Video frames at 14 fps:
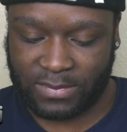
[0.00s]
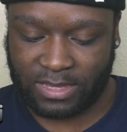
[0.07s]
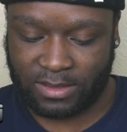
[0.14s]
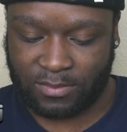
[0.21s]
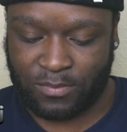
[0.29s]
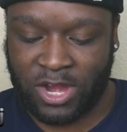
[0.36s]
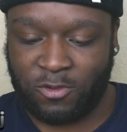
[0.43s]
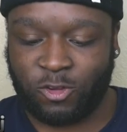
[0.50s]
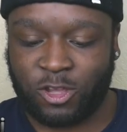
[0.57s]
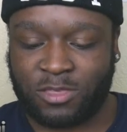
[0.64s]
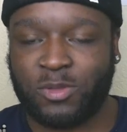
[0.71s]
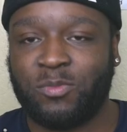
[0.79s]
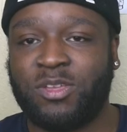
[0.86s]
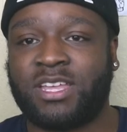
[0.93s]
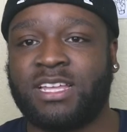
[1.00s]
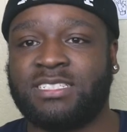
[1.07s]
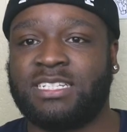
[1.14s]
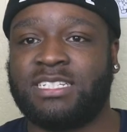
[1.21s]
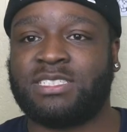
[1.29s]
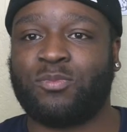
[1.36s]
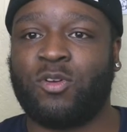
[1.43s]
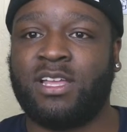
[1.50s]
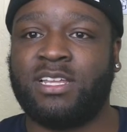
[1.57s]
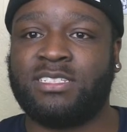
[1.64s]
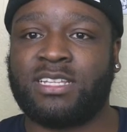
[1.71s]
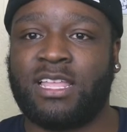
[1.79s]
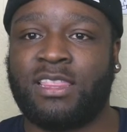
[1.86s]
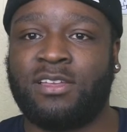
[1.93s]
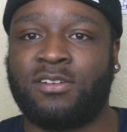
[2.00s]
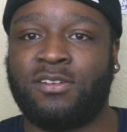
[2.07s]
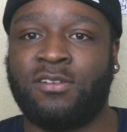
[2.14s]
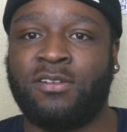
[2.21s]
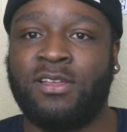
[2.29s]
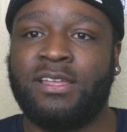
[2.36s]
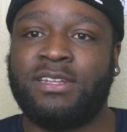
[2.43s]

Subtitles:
bear with me because this was a little